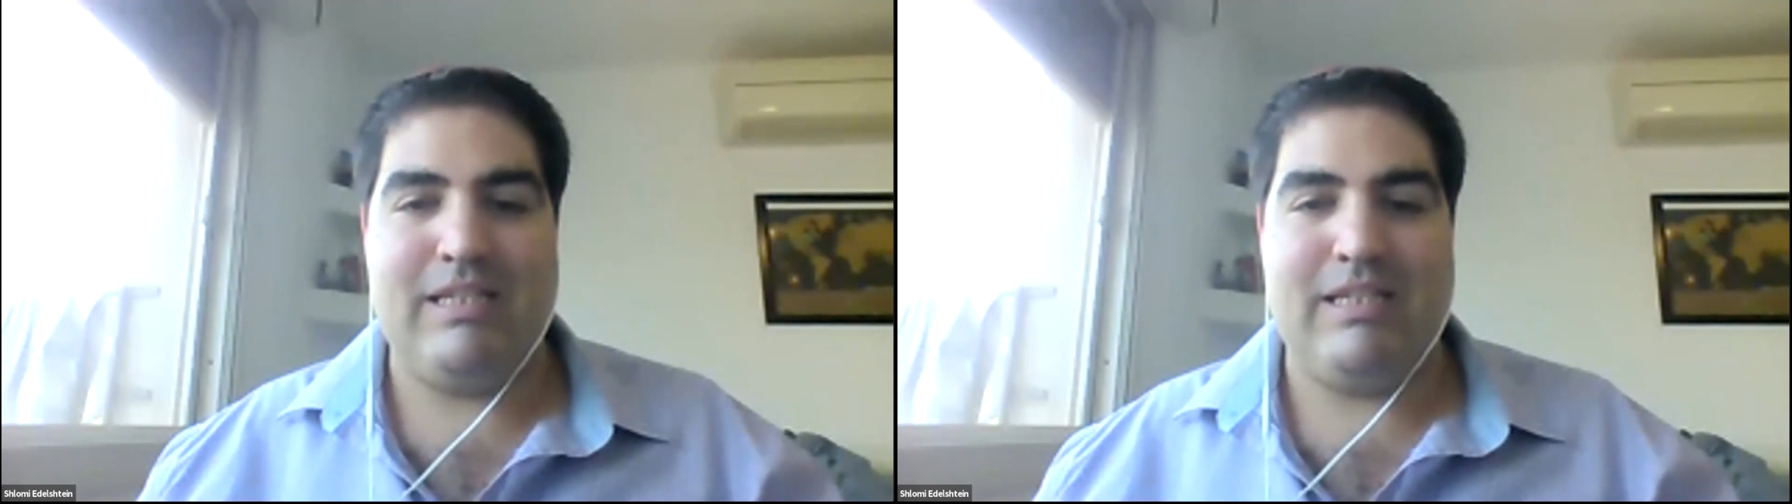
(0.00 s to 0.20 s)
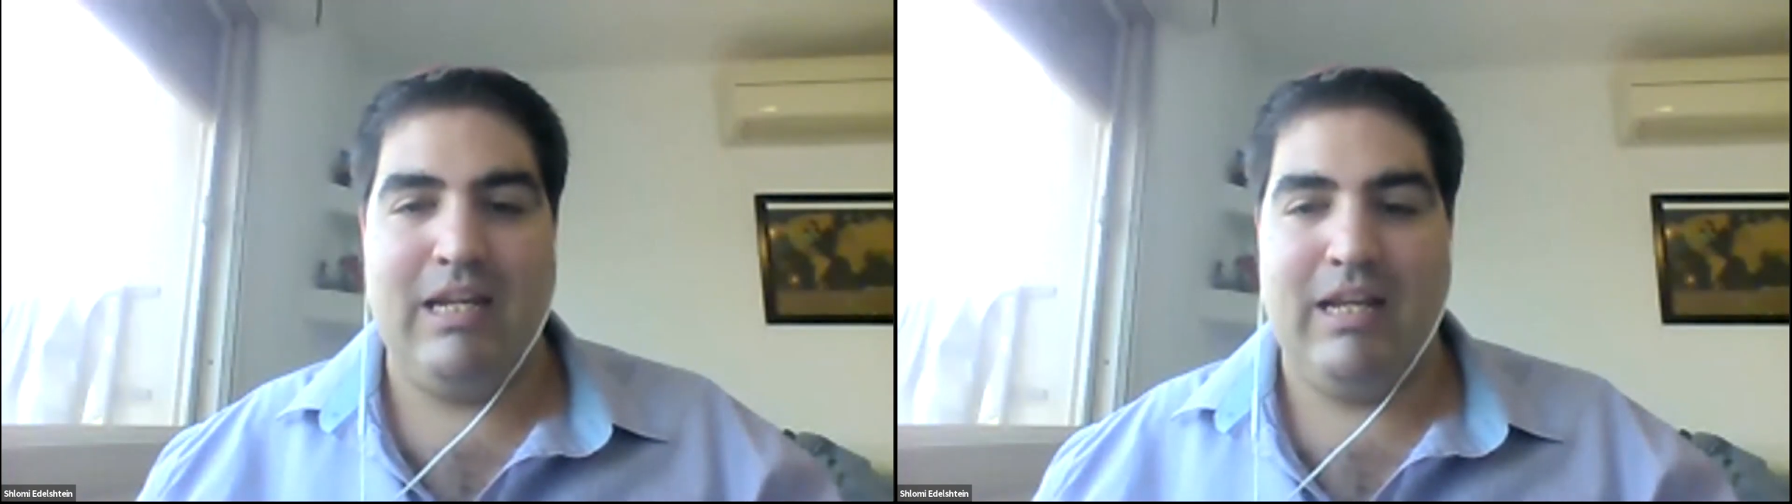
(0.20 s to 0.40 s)

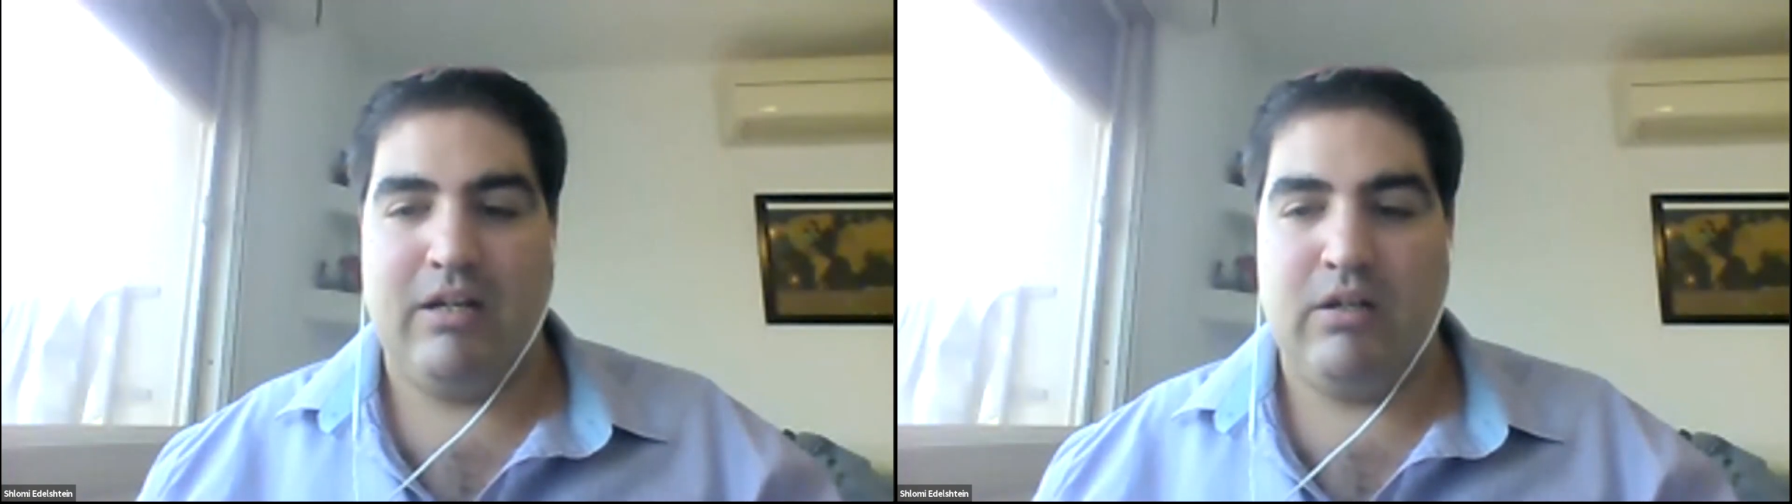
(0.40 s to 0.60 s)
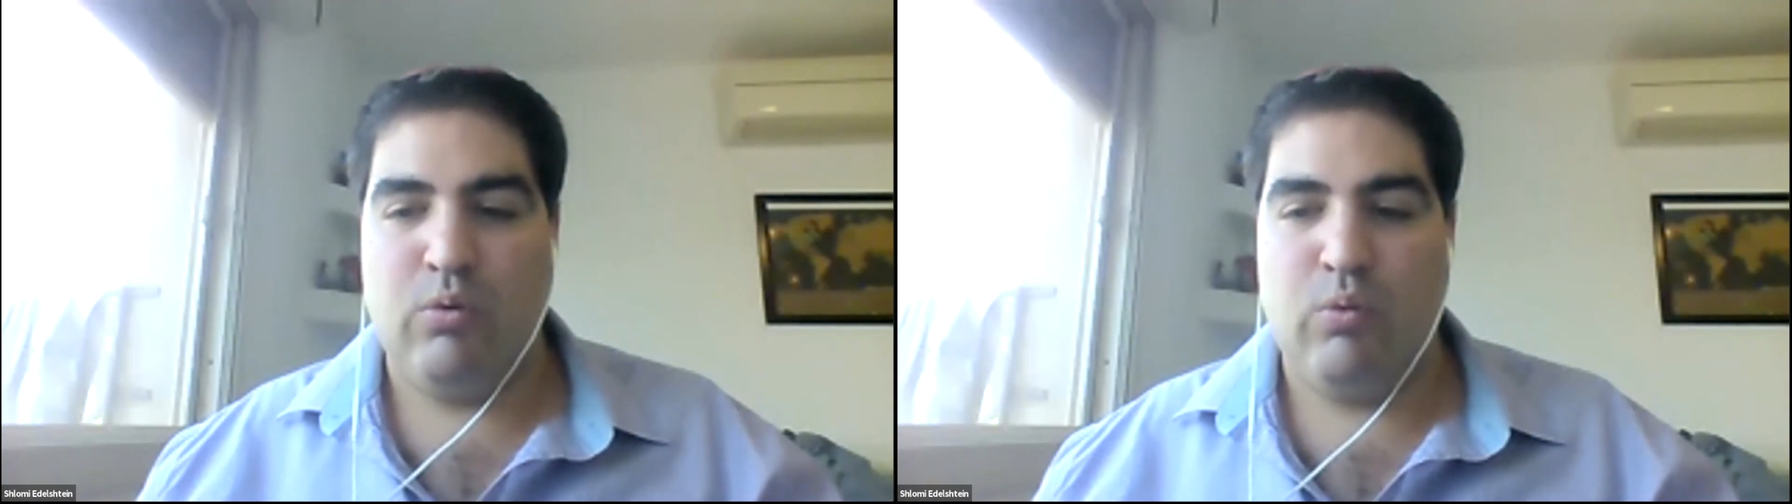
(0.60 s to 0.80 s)
this
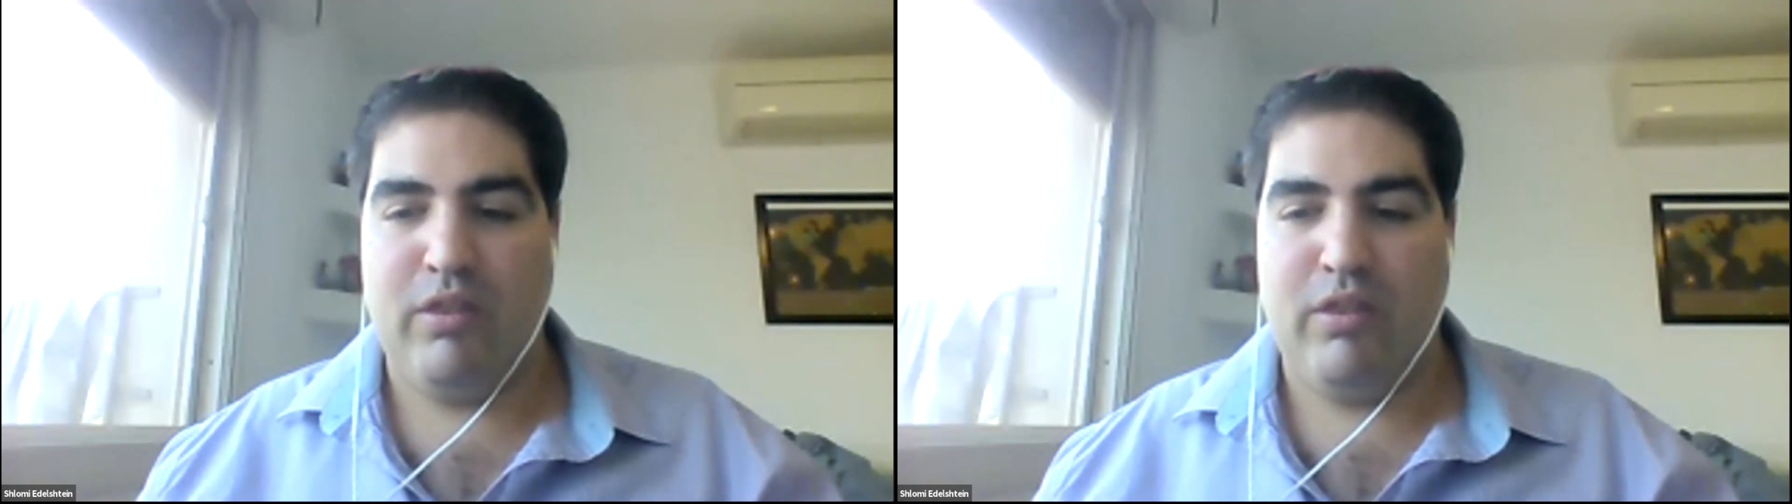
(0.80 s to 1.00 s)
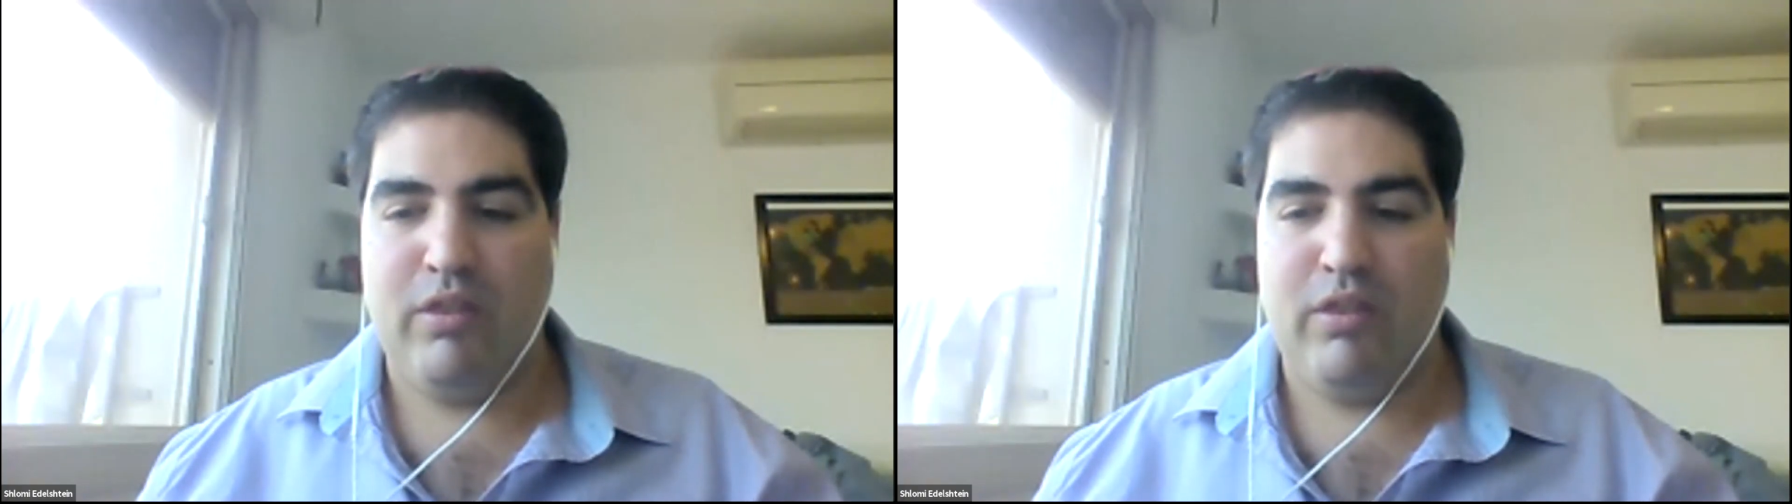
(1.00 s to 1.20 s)
link
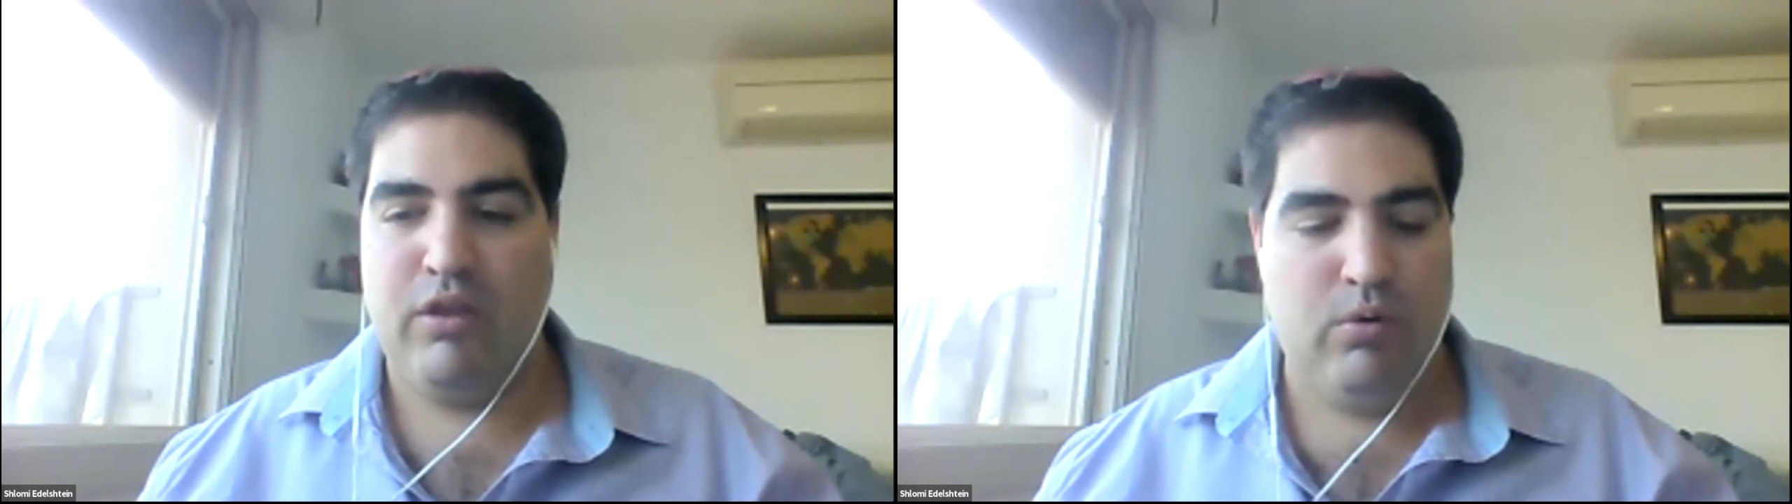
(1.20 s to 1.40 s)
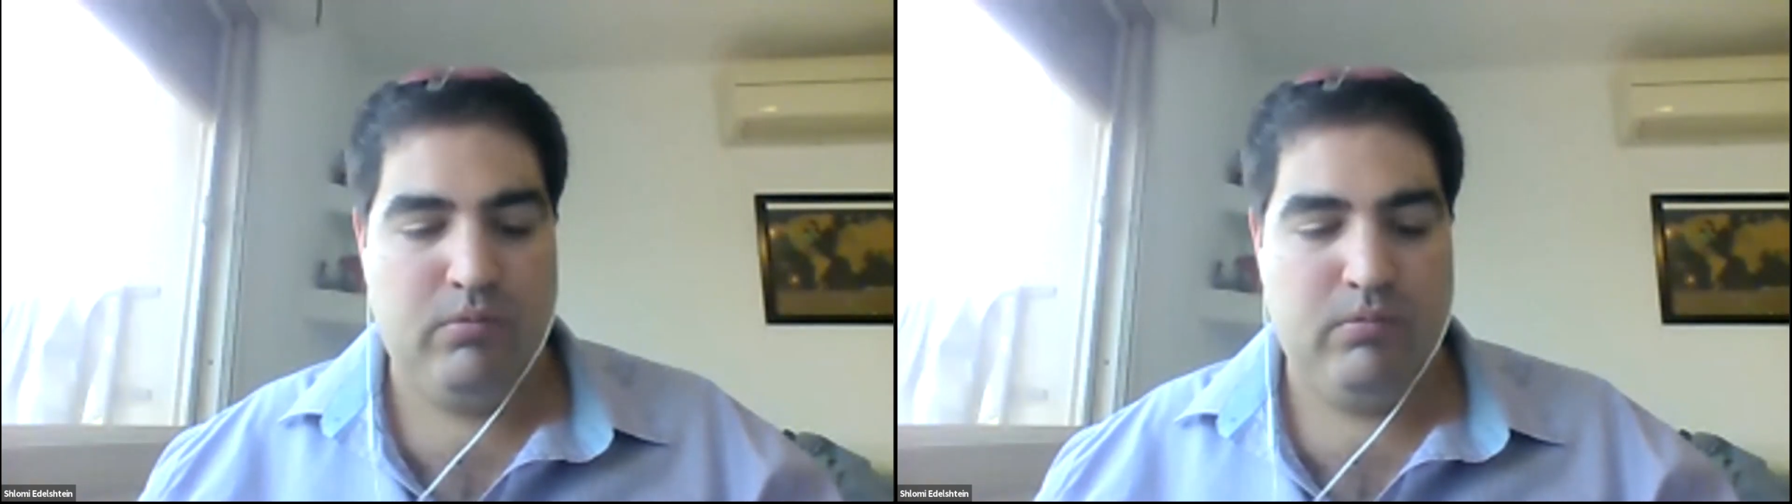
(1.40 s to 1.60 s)

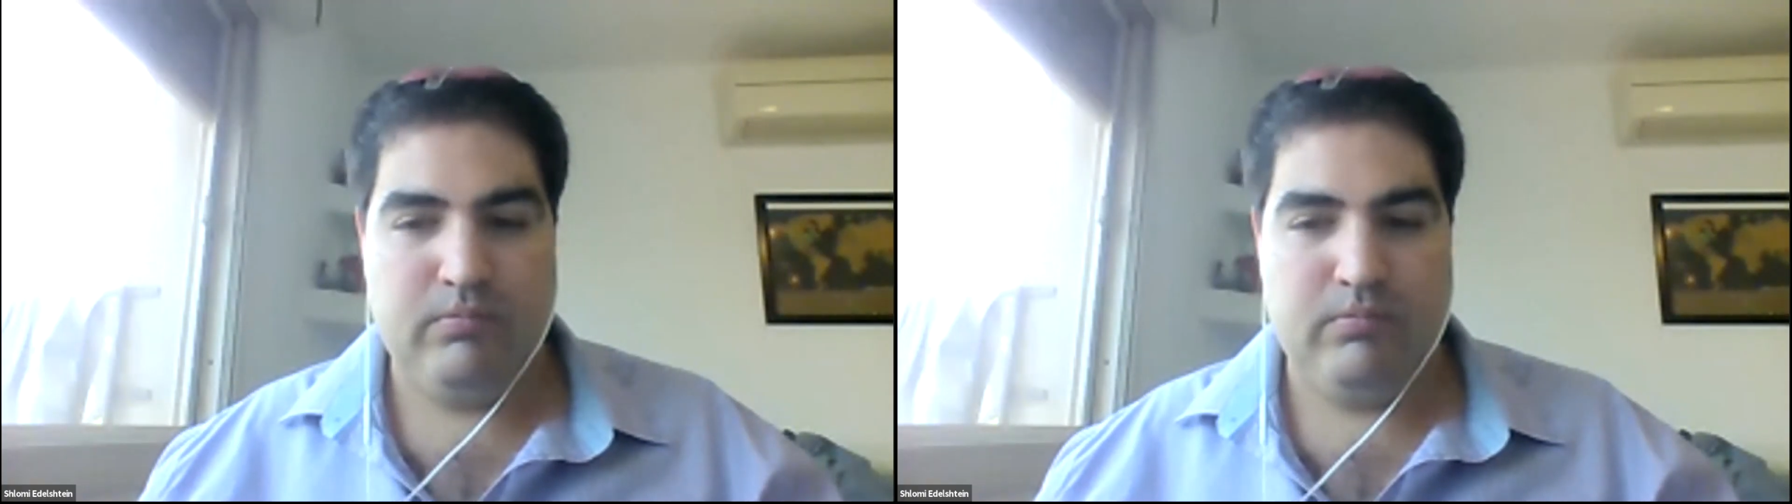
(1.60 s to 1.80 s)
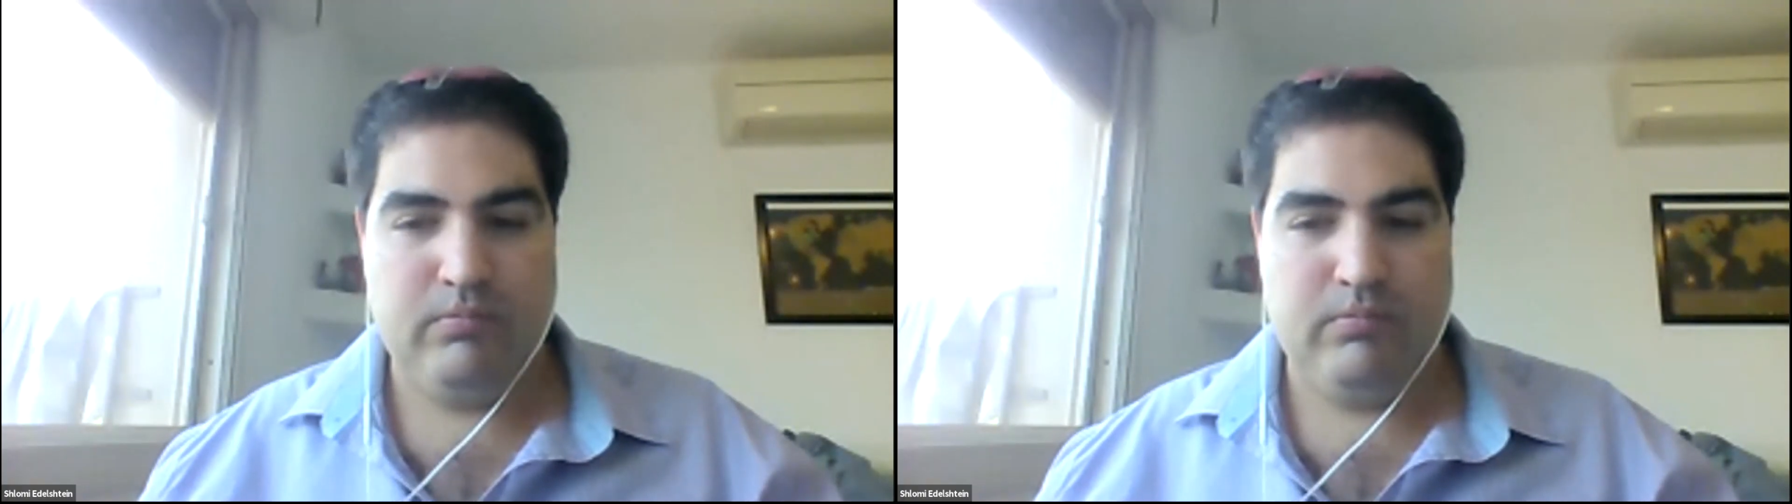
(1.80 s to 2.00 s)
with you,